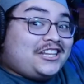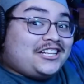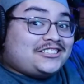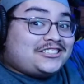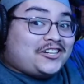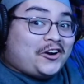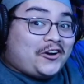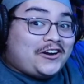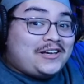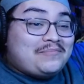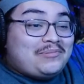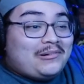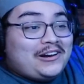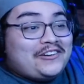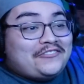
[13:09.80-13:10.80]
this a turning
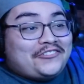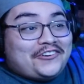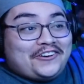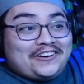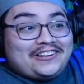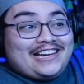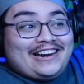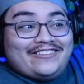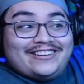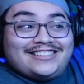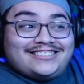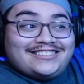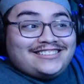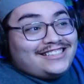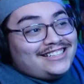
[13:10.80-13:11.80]
point for a
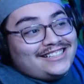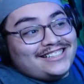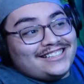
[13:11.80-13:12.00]
character?